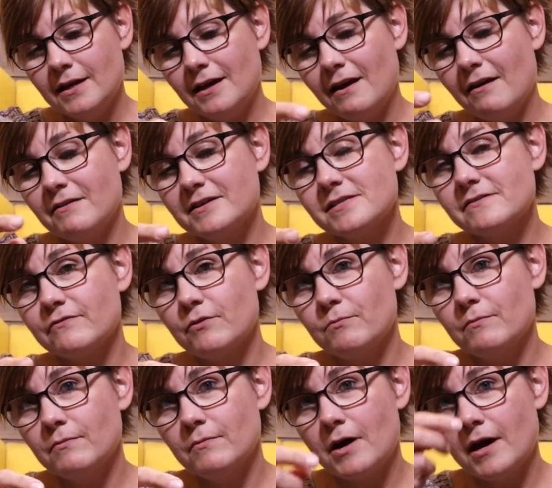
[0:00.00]
Here is
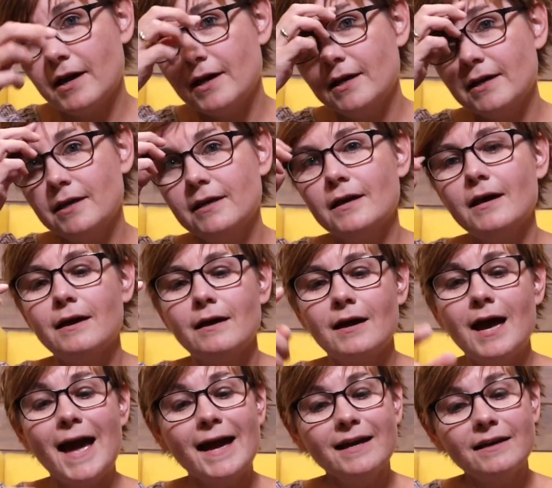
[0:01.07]
from my
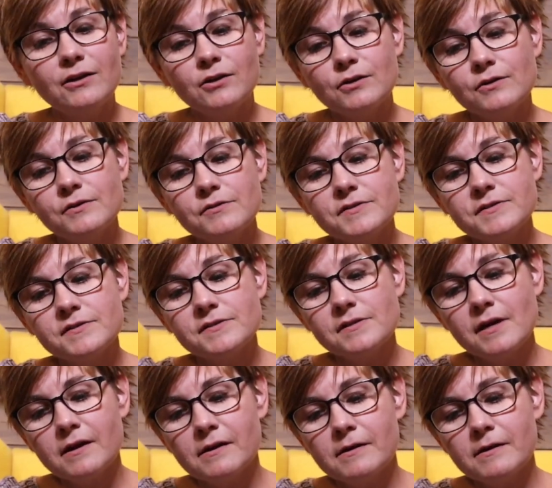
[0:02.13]
Anchors